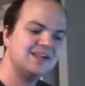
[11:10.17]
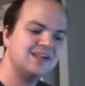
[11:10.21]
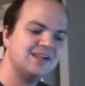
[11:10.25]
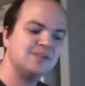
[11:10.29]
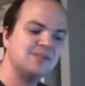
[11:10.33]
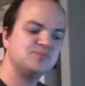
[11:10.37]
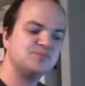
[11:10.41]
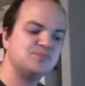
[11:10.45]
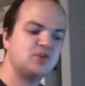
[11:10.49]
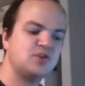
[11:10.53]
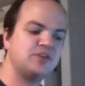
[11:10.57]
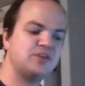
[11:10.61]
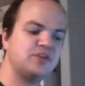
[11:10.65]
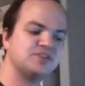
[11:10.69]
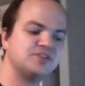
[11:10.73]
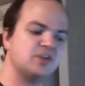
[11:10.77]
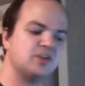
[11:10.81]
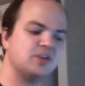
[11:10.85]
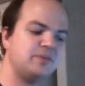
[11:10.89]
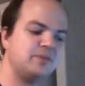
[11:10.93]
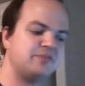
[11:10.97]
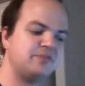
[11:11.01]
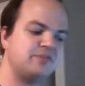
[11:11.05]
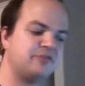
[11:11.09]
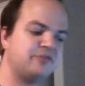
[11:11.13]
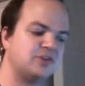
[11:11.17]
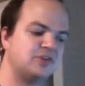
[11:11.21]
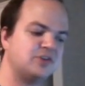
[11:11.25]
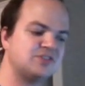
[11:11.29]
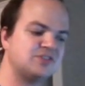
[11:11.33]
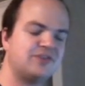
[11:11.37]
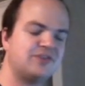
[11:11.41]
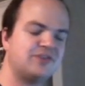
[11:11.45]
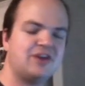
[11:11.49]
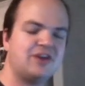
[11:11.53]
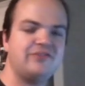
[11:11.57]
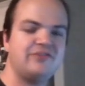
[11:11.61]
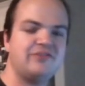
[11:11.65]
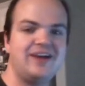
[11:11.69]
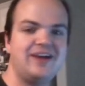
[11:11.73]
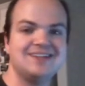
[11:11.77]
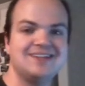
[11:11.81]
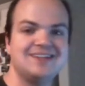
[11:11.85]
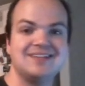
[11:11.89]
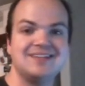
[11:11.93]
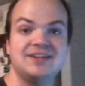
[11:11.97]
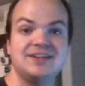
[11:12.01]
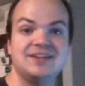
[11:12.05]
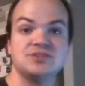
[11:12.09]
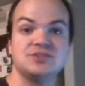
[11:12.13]
So this is going to be the first of our
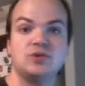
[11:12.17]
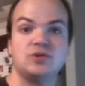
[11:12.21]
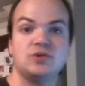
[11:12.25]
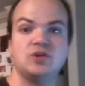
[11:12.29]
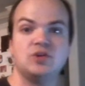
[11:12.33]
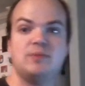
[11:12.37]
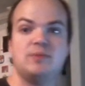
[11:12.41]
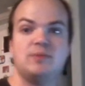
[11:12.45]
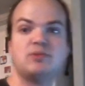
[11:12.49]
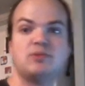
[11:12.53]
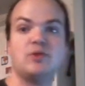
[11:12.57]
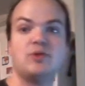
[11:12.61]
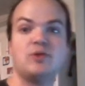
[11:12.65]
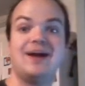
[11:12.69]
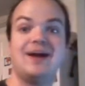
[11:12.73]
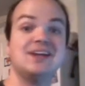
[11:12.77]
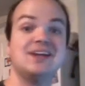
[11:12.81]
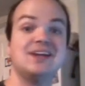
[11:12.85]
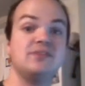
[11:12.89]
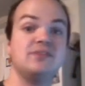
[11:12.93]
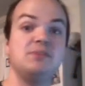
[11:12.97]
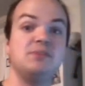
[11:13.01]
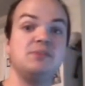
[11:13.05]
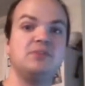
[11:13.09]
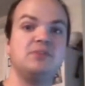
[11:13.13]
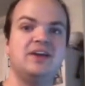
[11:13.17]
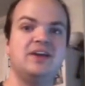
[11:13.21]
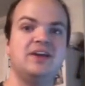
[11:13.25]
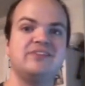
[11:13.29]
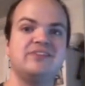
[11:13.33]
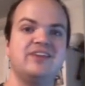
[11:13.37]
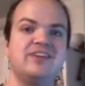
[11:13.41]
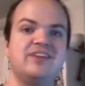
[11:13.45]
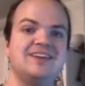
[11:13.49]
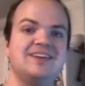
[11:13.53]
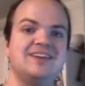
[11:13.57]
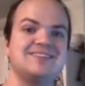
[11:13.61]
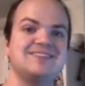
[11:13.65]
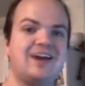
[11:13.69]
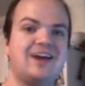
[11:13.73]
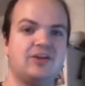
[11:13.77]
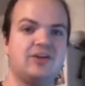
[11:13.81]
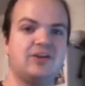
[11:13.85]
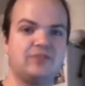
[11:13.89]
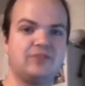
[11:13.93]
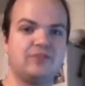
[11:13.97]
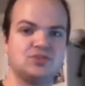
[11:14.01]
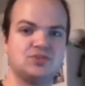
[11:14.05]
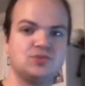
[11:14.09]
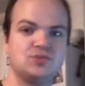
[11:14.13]
effects that is going to be proactively playing things out
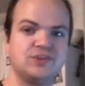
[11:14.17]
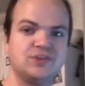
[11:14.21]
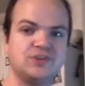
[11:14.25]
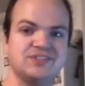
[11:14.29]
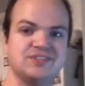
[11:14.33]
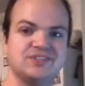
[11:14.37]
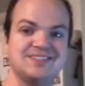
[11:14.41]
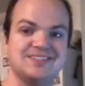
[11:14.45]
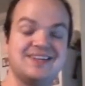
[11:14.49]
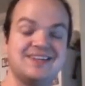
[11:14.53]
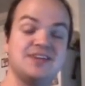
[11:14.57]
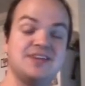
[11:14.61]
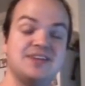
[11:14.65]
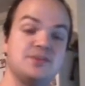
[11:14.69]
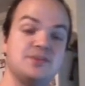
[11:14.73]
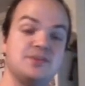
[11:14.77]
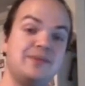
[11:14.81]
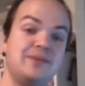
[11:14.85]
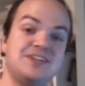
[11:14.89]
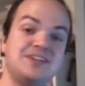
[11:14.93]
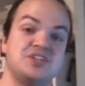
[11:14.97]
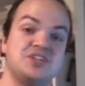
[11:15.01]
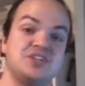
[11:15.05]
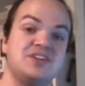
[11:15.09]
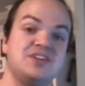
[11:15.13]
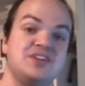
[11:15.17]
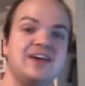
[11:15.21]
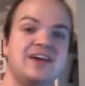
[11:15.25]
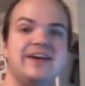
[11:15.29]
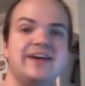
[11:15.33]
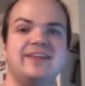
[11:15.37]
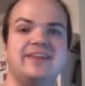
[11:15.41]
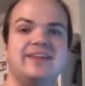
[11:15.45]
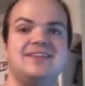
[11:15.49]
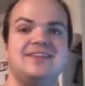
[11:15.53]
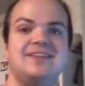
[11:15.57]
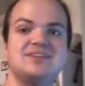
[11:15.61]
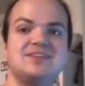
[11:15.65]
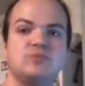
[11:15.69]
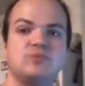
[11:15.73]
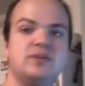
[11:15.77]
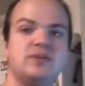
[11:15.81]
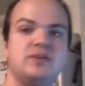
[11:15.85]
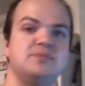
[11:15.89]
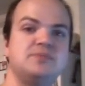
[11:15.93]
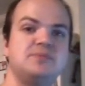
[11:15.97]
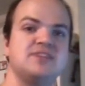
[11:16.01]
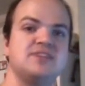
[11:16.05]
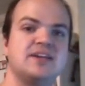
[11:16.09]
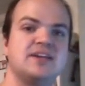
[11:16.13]
of our sources. And as I mentioned, this one
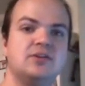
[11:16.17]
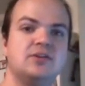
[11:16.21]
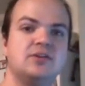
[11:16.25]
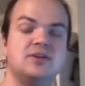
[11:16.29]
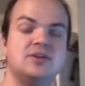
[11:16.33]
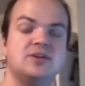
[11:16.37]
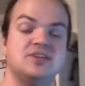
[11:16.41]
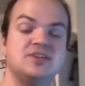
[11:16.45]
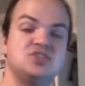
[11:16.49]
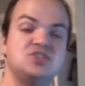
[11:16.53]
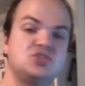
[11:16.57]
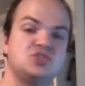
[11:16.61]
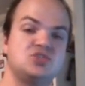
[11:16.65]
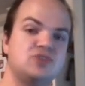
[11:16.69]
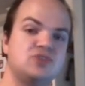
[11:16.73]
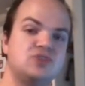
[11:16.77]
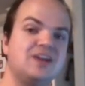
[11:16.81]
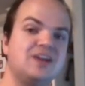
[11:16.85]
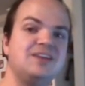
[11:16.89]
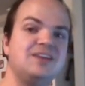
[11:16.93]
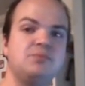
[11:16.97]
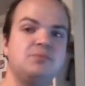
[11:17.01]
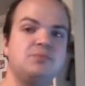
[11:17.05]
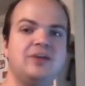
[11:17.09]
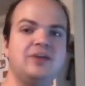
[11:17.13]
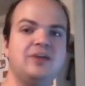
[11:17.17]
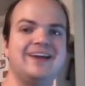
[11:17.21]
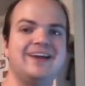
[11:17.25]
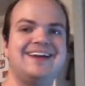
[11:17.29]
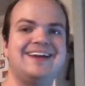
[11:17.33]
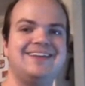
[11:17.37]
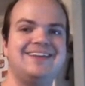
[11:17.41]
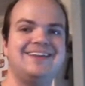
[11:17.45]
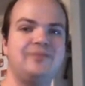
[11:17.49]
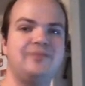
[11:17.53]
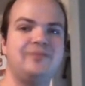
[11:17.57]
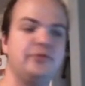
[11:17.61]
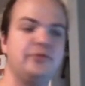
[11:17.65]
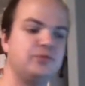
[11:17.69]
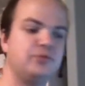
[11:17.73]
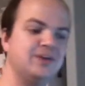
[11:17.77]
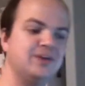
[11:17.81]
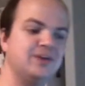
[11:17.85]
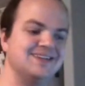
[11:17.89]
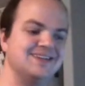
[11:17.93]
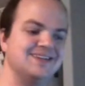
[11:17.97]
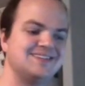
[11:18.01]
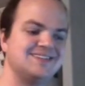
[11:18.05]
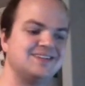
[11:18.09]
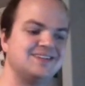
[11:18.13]
in particular is strictly playing at level
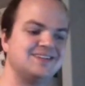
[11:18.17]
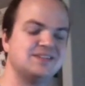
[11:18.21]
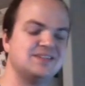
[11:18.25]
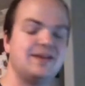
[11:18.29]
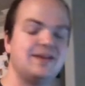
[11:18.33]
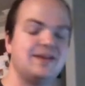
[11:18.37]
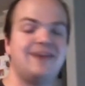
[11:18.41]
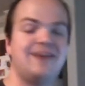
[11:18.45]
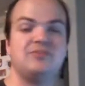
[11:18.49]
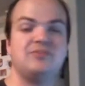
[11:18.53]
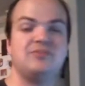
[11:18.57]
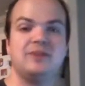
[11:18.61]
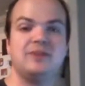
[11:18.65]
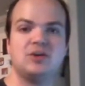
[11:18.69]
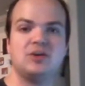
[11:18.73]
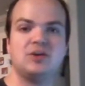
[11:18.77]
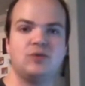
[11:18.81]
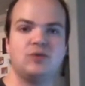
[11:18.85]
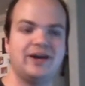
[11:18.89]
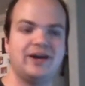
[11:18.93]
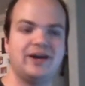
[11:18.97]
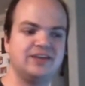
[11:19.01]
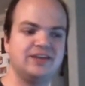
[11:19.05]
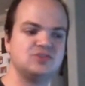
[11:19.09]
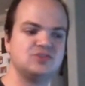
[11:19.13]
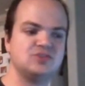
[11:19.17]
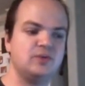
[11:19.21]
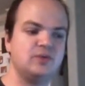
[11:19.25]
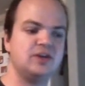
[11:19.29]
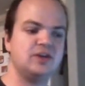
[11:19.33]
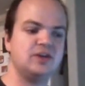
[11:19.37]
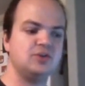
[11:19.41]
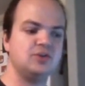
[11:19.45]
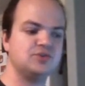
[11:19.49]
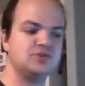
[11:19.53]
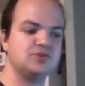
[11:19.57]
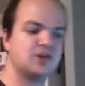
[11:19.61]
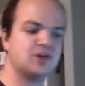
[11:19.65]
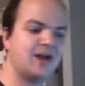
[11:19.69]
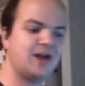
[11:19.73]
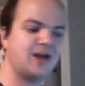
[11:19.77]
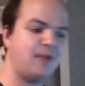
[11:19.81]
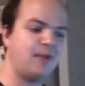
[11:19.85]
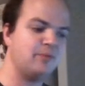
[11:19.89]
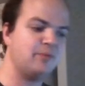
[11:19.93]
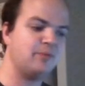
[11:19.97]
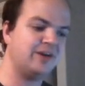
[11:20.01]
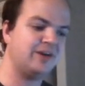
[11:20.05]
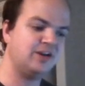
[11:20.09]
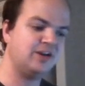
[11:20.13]
3s. It doesn't have to be aquatic, so we can use our
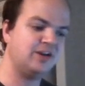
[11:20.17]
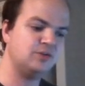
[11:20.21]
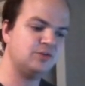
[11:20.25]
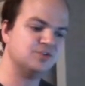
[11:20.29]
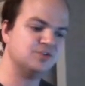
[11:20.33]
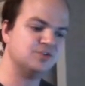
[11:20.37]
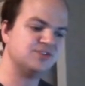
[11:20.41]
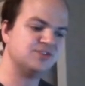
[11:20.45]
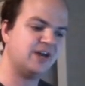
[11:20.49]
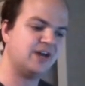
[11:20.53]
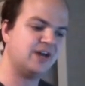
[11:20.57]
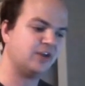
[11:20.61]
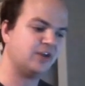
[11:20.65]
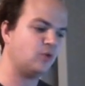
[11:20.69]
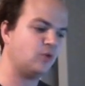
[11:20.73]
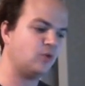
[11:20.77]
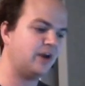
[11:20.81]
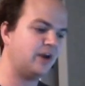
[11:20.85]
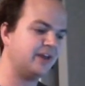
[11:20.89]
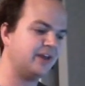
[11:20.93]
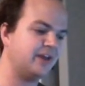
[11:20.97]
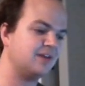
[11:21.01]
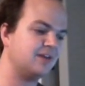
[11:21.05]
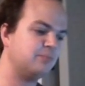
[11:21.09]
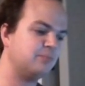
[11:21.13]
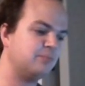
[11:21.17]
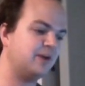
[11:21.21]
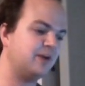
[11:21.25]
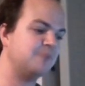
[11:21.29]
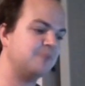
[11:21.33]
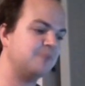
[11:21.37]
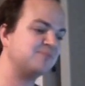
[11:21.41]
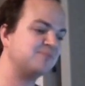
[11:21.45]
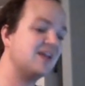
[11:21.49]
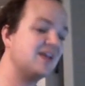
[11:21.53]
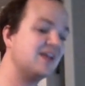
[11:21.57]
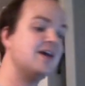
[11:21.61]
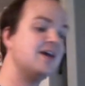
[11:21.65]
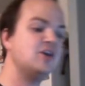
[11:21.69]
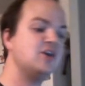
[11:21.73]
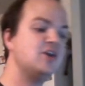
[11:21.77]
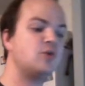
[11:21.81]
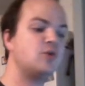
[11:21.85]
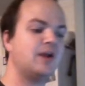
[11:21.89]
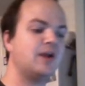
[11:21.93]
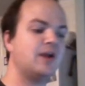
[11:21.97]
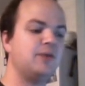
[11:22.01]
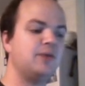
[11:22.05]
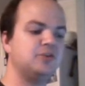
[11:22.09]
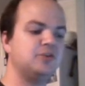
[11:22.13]
Gabumon, who is not aquatic, but you
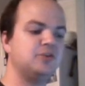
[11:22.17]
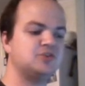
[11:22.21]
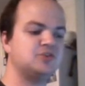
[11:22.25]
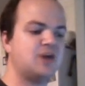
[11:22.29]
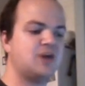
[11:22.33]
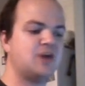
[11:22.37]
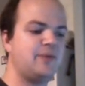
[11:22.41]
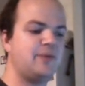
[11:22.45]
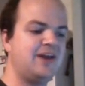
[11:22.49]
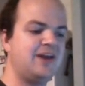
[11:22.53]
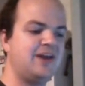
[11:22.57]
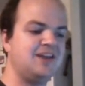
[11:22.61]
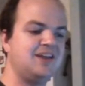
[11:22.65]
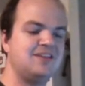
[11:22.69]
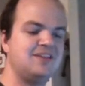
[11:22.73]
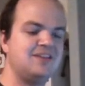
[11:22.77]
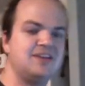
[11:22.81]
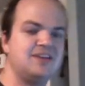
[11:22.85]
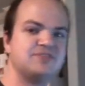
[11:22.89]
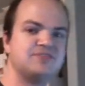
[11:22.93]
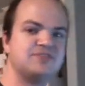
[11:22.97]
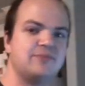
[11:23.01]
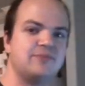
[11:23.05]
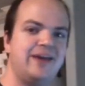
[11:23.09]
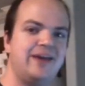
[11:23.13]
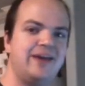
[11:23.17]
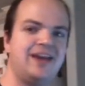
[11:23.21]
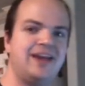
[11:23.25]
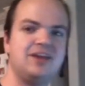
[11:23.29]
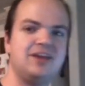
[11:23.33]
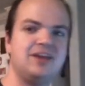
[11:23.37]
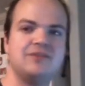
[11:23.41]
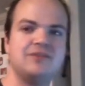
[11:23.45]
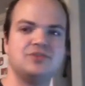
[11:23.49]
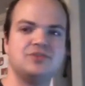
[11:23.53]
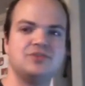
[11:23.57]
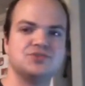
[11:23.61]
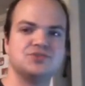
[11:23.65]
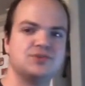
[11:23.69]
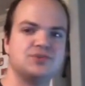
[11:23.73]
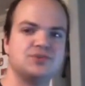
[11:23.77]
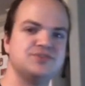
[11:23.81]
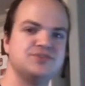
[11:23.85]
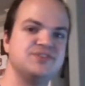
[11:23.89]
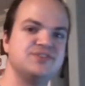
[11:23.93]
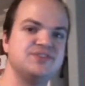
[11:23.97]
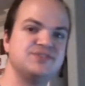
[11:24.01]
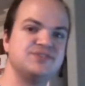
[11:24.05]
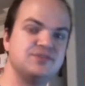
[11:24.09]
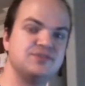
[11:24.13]
are able to drop any of these from any of your
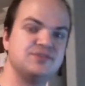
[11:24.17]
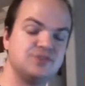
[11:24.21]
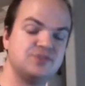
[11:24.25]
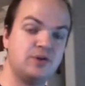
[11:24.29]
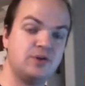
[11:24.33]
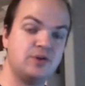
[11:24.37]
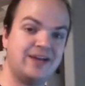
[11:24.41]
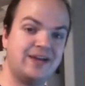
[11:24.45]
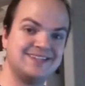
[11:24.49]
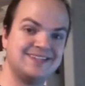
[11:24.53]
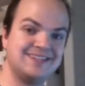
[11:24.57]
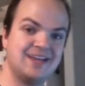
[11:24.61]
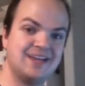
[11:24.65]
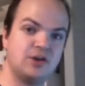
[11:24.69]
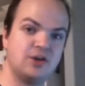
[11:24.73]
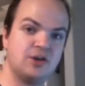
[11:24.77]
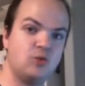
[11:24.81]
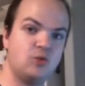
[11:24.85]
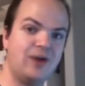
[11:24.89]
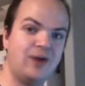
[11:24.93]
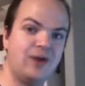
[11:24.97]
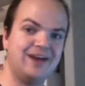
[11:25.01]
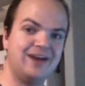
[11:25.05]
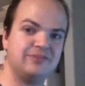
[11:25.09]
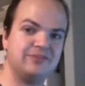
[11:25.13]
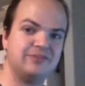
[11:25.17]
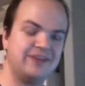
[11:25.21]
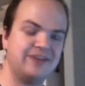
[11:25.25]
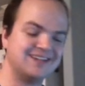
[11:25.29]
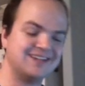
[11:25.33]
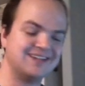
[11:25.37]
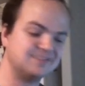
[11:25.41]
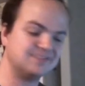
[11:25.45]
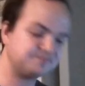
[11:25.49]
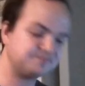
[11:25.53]
sources. So it has that go wide effect.